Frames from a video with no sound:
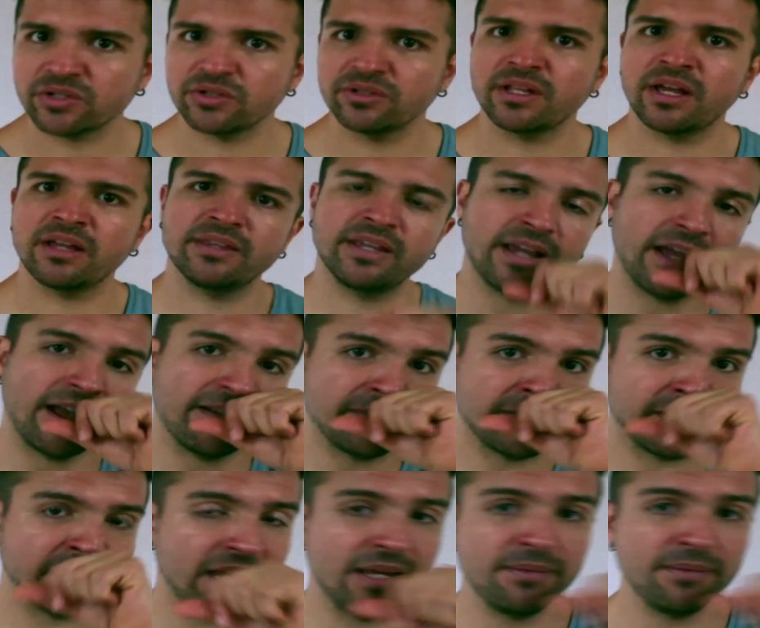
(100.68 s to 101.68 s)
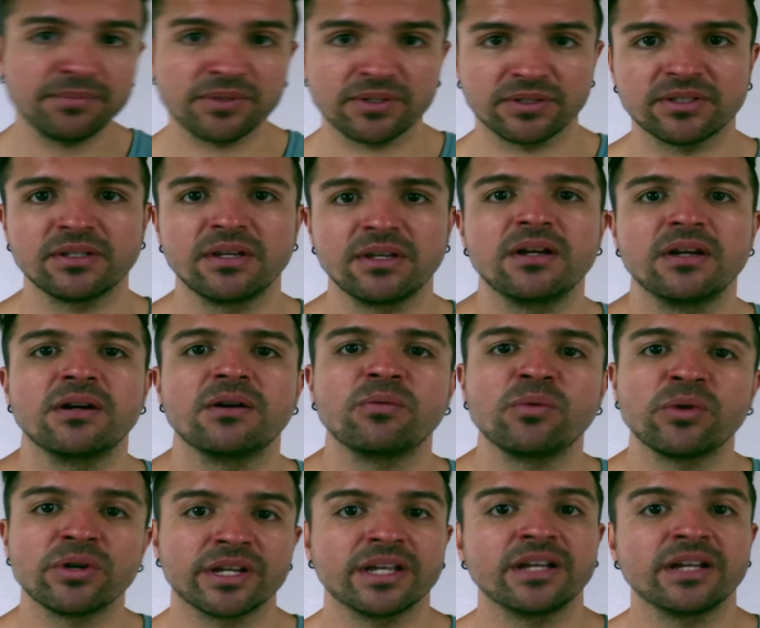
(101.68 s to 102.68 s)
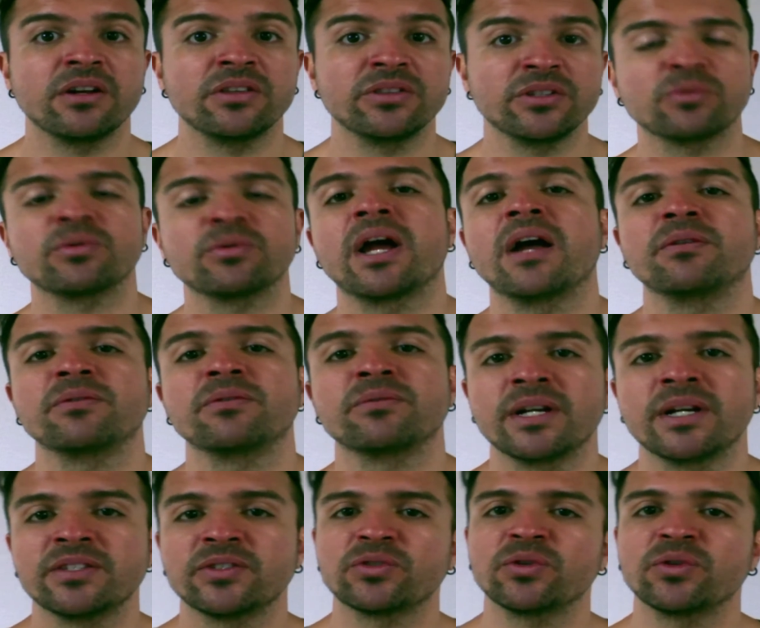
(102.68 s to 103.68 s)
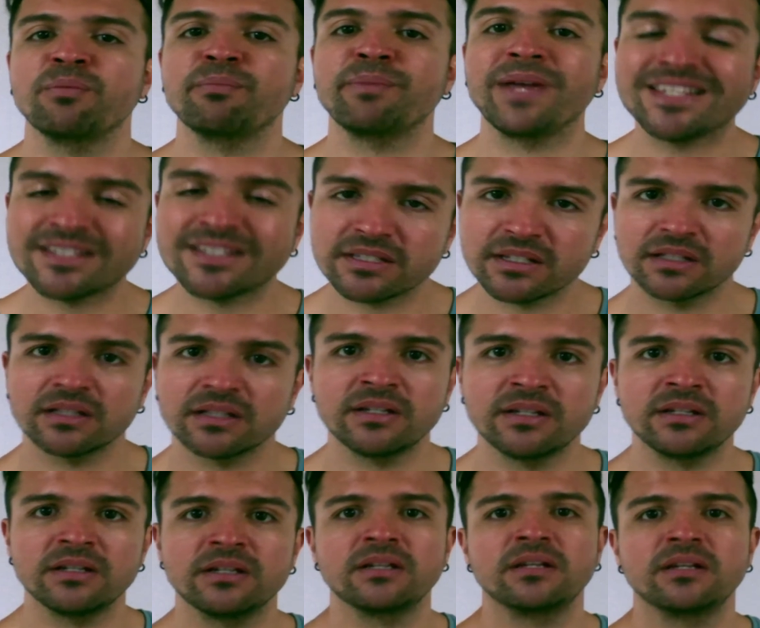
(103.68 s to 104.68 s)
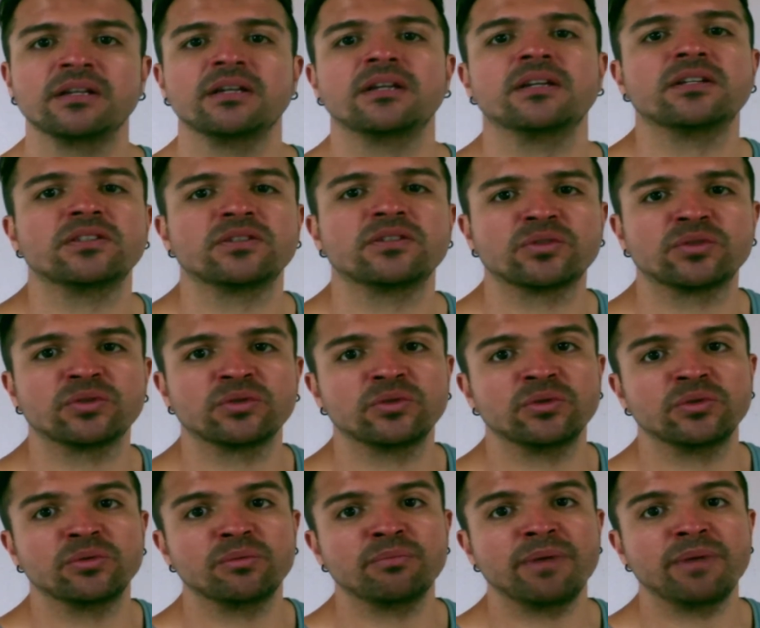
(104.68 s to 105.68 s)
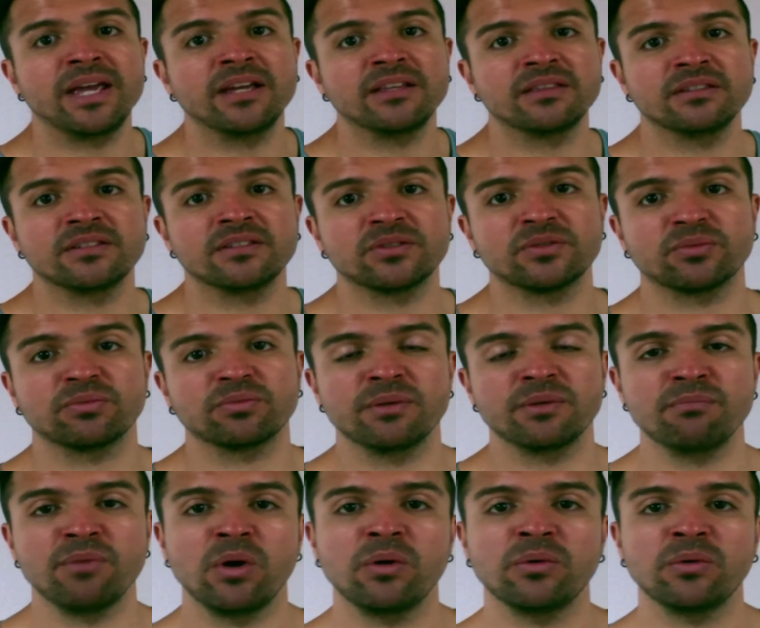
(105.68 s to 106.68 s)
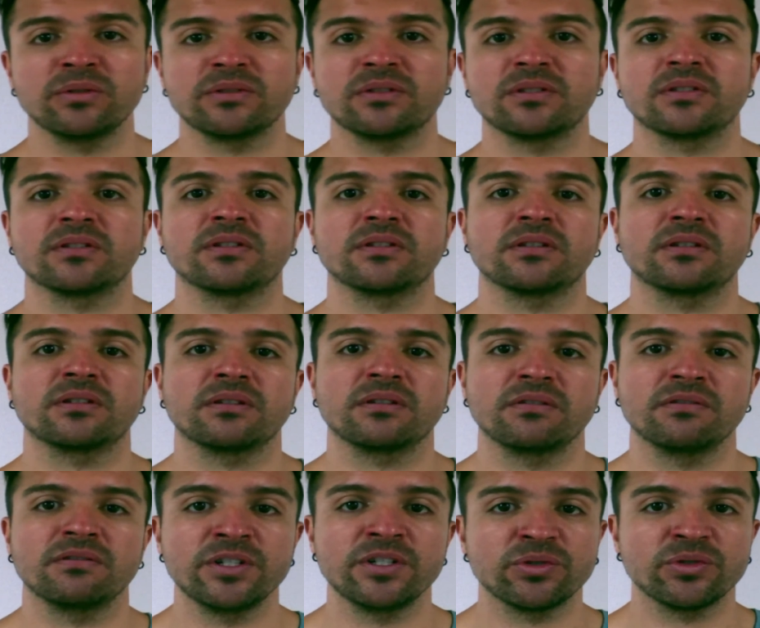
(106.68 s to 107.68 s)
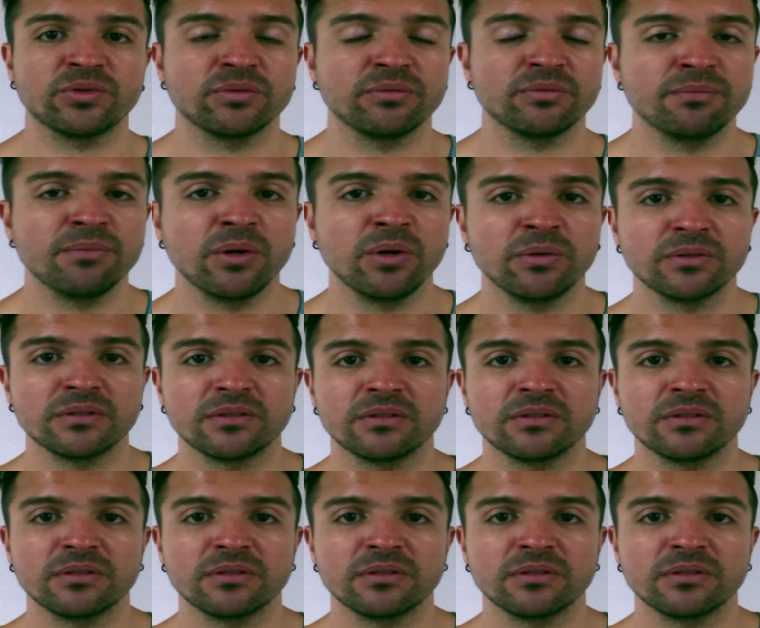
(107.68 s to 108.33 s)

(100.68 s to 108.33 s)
that they have teams working on the ground, right? So basically to make this virtual remote